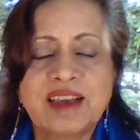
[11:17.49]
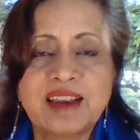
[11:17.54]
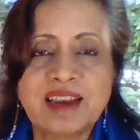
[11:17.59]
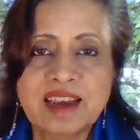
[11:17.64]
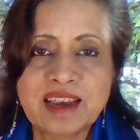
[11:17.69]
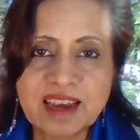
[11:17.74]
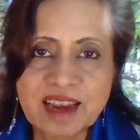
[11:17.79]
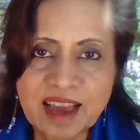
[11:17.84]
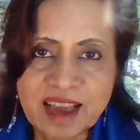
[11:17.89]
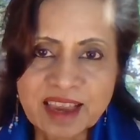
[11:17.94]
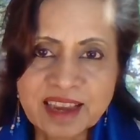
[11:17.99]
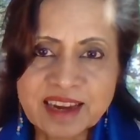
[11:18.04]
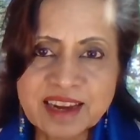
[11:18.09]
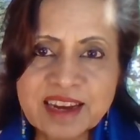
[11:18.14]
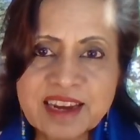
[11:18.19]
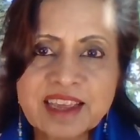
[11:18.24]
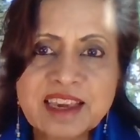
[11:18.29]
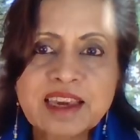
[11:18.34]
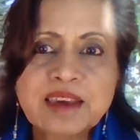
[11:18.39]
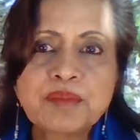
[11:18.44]

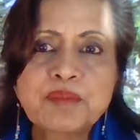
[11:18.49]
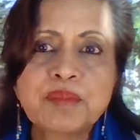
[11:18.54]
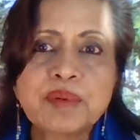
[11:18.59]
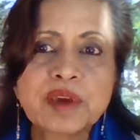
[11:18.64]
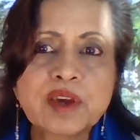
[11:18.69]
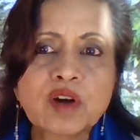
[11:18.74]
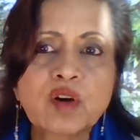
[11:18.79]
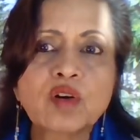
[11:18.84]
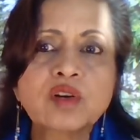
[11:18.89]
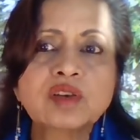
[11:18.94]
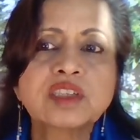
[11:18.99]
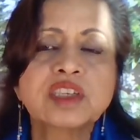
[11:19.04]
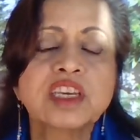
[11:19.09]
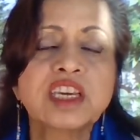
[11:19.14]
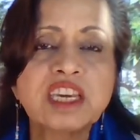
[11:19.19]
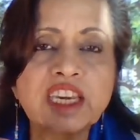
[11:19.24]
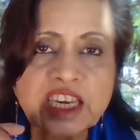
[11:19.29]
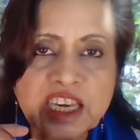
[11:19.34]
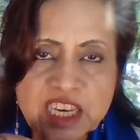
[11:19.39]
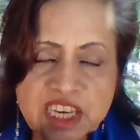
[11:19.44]
Likely because
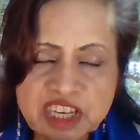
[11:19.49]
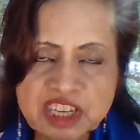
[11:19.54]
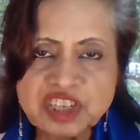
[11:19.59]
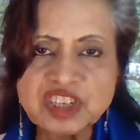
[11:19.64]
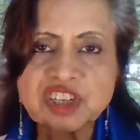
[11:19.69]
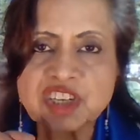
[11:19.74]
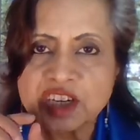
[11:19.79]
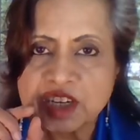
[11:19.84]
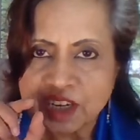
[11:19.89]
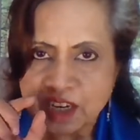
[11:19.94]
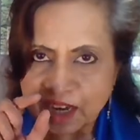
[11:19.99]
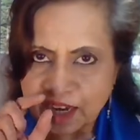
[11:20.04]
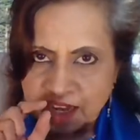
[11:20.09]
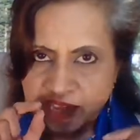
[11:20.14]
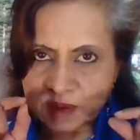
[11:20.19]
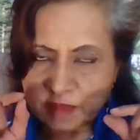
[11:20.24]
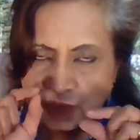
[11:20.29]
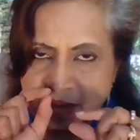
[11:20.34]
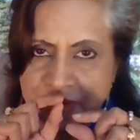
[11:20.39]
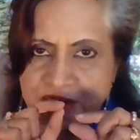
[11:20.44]
each
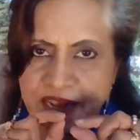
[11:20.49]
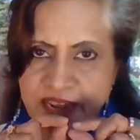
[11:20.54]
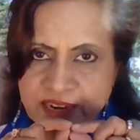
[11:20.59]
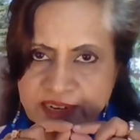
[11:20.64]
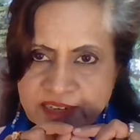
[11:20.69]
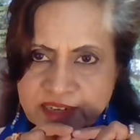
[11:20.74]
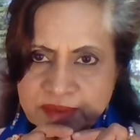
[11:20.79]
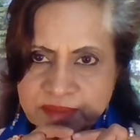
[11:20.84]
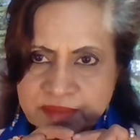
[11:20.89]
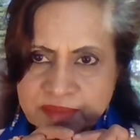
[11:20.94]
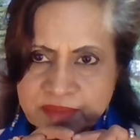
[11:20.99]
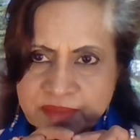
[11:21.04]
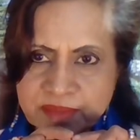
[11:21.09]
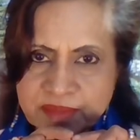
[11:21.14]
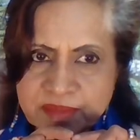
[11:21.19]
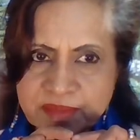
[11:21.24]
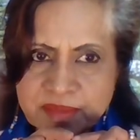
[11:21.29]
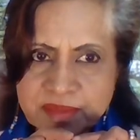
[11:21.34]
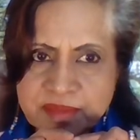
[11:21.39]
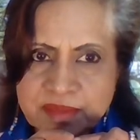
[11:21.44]
carbon atom
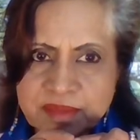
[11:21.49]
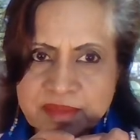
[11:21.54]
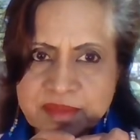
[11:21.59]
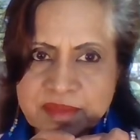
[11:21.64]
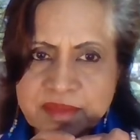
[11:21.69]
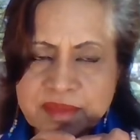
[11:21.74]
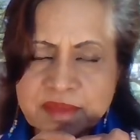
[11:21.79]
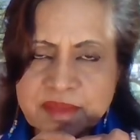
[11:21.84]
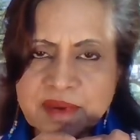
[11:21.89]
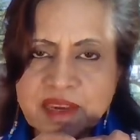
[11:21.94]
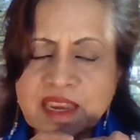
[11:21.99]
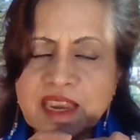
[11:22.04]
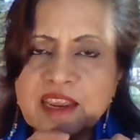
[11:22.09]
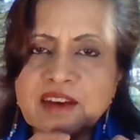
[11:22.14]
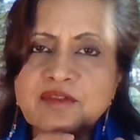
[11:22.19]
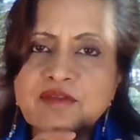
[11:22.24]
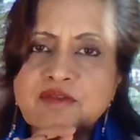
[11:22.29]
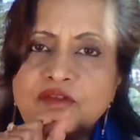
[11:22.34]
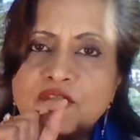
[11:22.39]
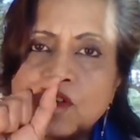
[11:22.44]
can
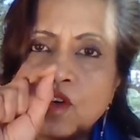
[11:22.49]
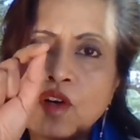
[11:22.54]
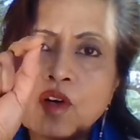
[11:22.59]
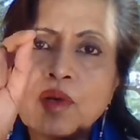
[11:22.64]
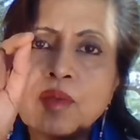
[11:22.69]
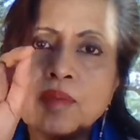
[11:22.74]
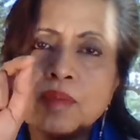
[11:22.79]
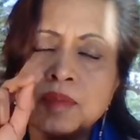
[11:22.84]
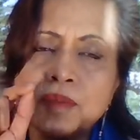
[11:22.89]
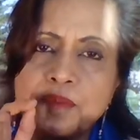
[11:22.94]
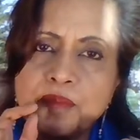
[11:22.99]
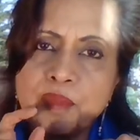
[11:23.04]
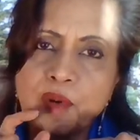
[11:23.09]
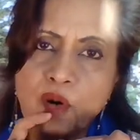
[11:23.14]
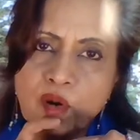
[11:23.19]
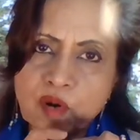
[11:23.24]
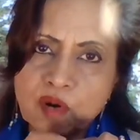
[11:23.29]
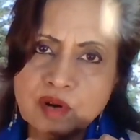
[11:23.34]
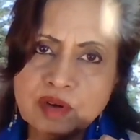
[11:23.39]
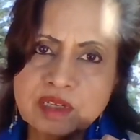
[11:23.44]
form
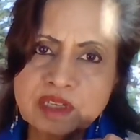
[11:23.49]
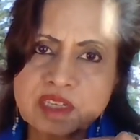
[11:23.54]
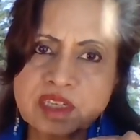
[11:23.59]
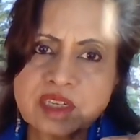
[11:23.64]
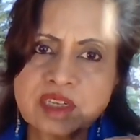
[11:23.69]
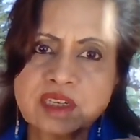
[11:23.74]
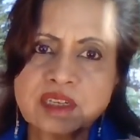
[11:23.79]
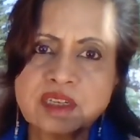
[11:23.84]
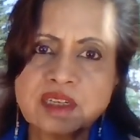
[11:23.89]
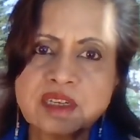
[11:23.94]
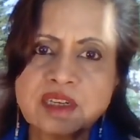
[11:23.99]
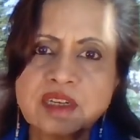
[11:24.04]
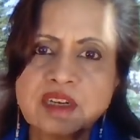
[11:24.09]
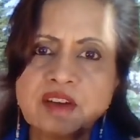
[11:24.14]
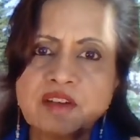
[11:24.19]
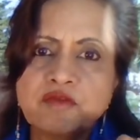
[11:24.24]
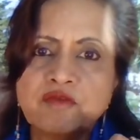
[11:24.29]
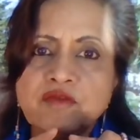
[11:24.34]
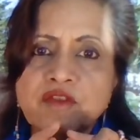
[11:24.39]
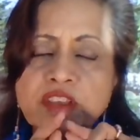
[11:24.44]
bonds
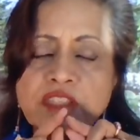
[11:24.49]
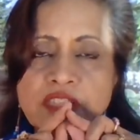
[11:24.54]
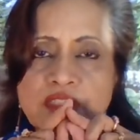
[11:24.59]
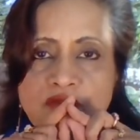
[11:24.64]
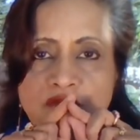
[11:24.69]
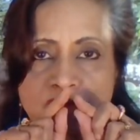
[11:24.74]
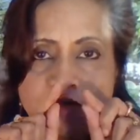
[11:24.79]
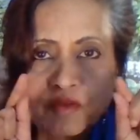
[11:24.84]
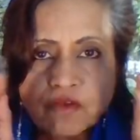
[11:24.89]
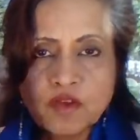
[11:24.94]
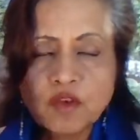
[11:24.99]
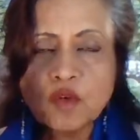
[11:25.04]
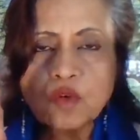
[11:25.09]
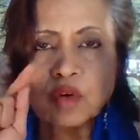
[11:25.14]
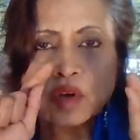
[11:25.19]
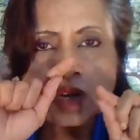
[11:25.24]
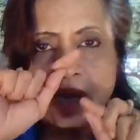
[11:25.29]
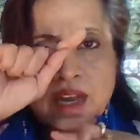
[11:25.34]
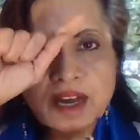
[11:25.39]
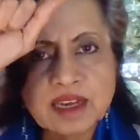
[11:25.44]
with
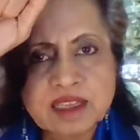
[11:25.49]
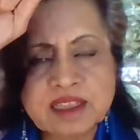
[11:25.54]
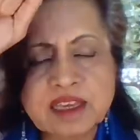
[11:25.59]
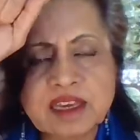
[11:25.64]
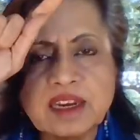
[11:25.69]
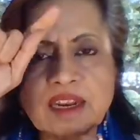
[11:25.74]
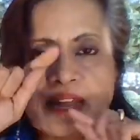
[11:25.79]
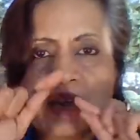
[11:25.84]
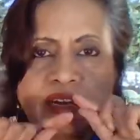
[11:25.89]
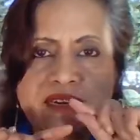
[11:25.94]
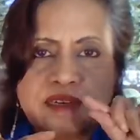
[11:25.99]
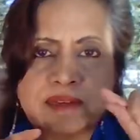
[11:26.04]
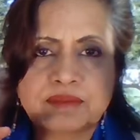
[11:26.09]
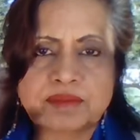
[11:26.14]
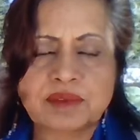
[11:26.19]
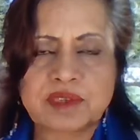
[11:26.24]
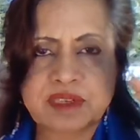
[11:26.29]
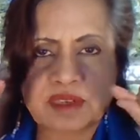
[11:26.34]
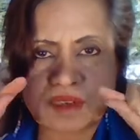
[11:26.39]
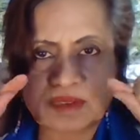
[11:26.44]
4 other
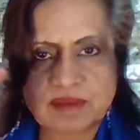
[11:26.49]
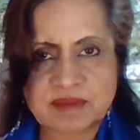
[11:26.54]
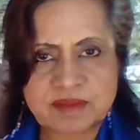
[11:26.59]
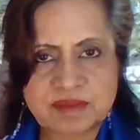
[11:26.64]
atoms.